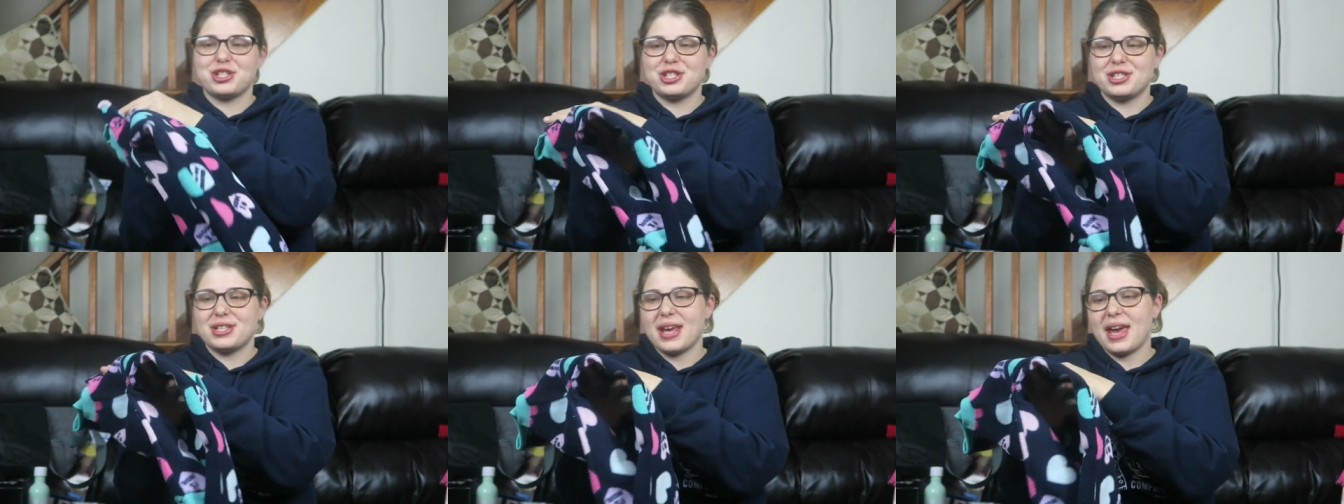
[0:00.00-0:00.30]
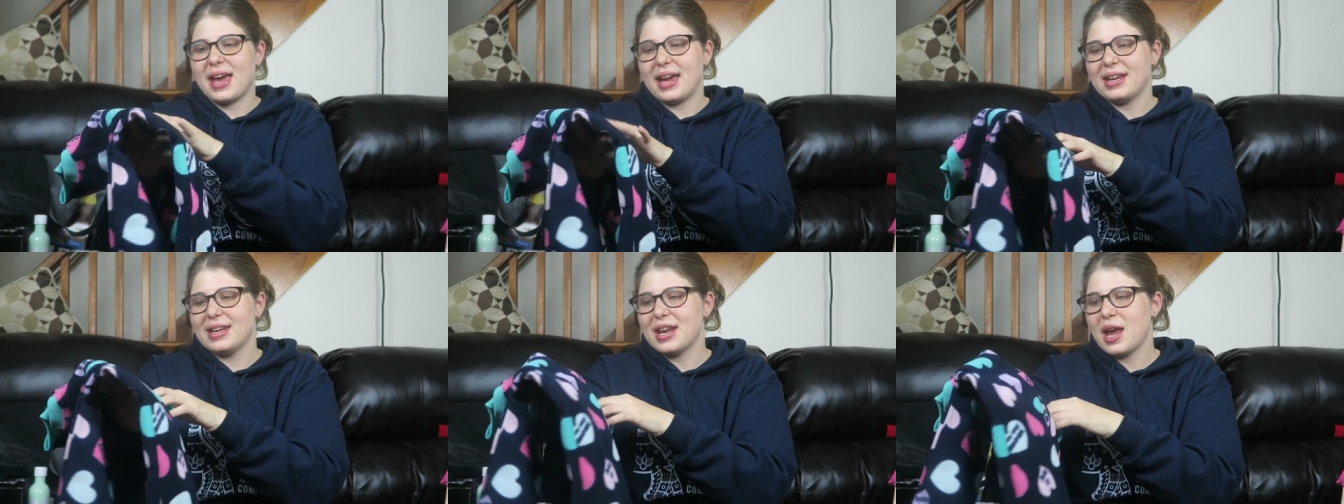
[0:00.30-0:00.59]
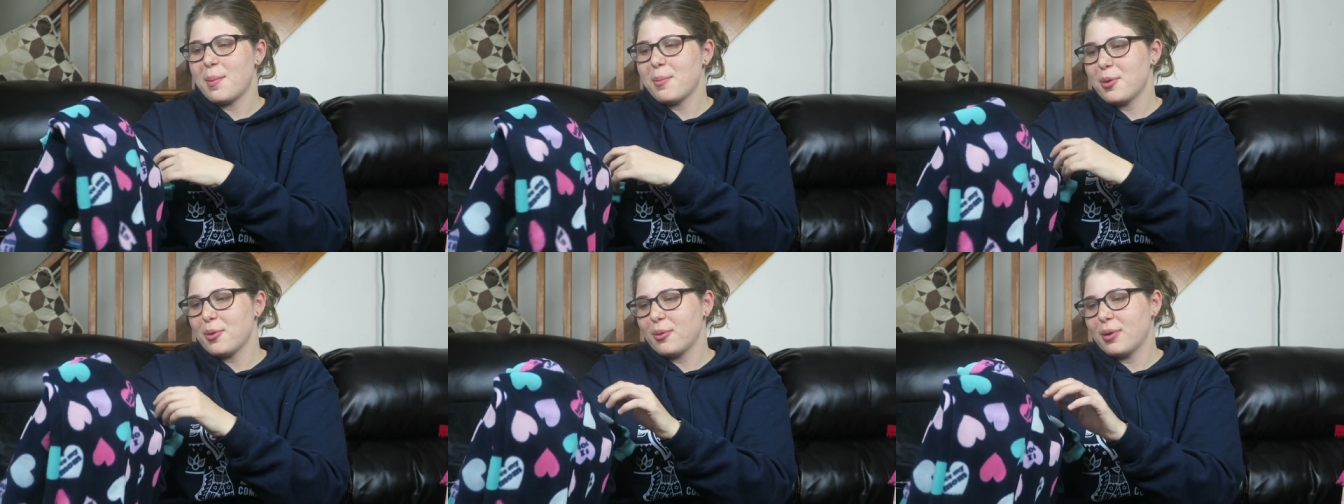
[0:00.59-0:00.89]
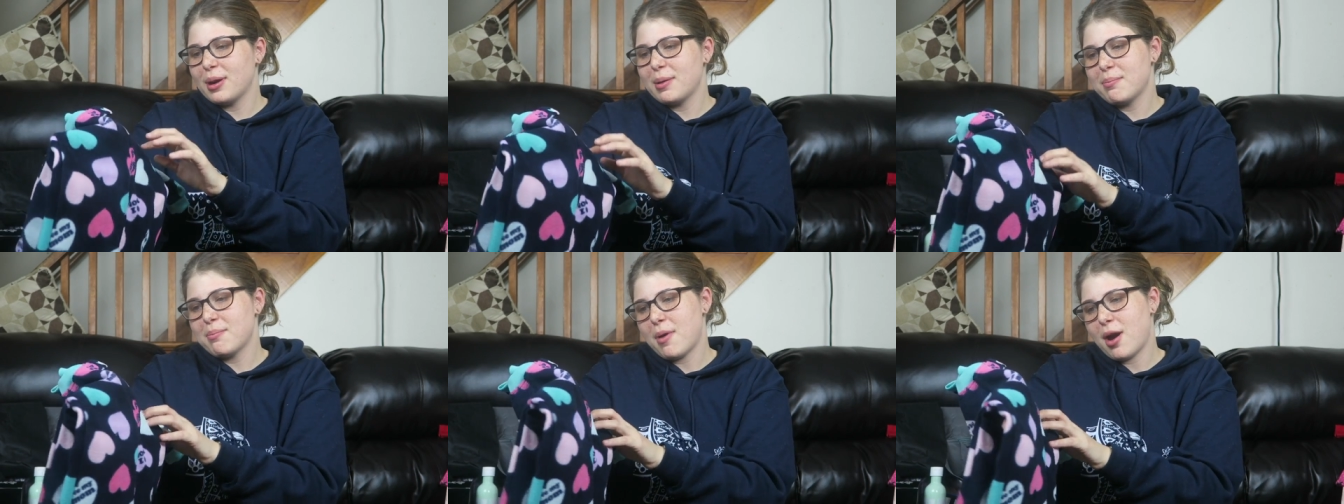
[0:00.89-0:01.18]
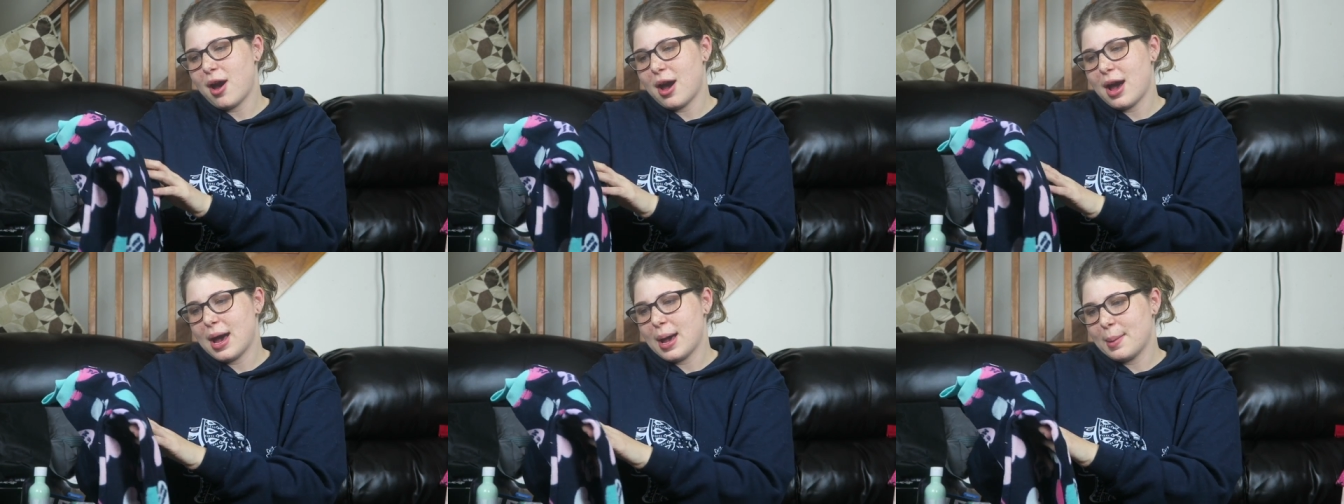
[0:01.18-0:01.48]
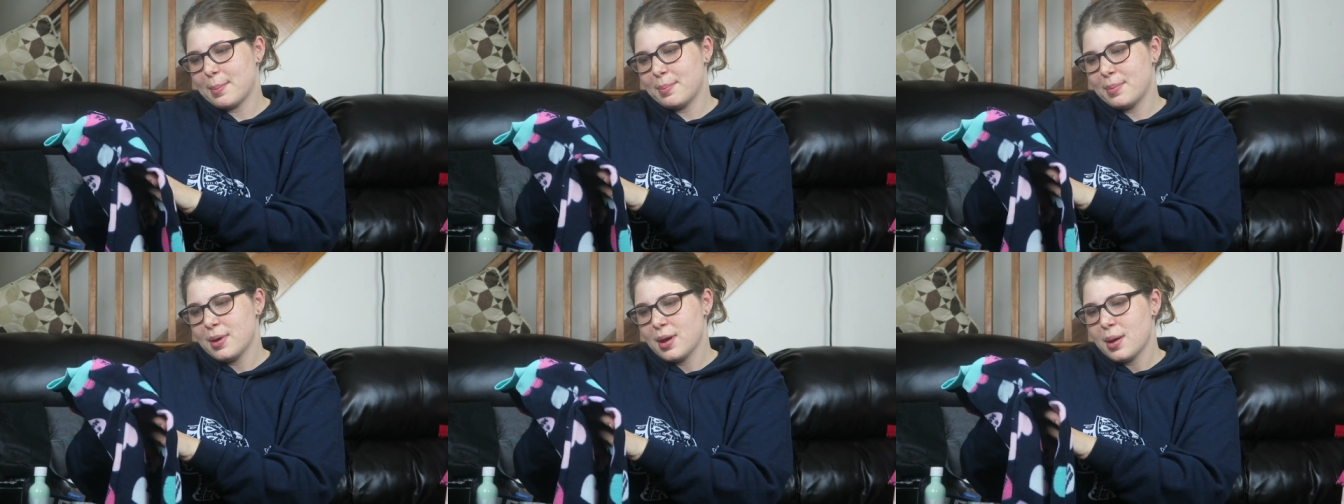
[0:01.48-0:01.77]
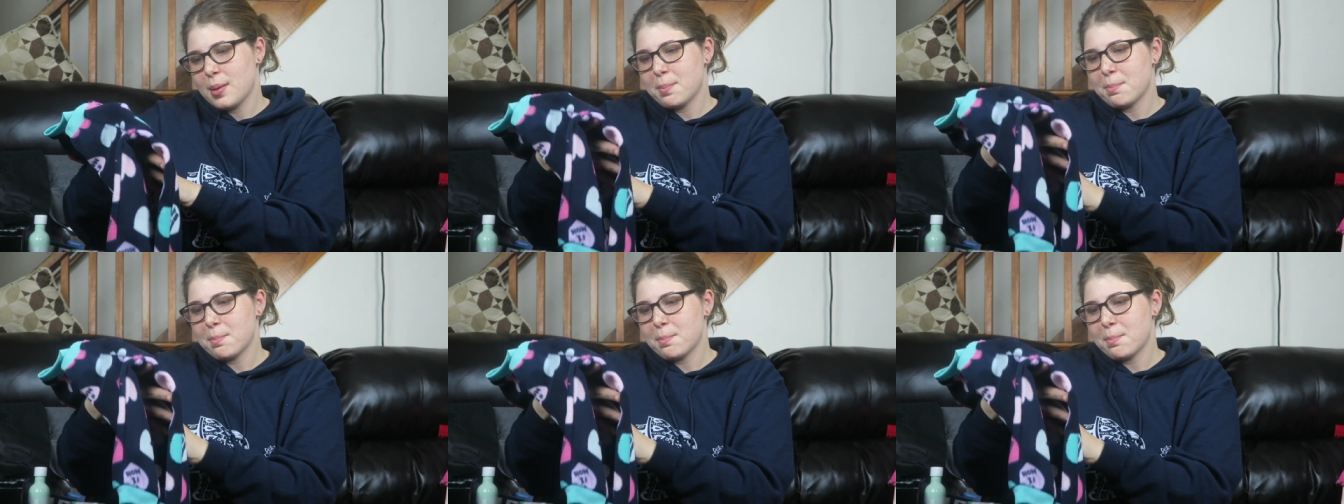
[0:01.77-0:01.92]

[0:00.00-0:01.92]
say number one mom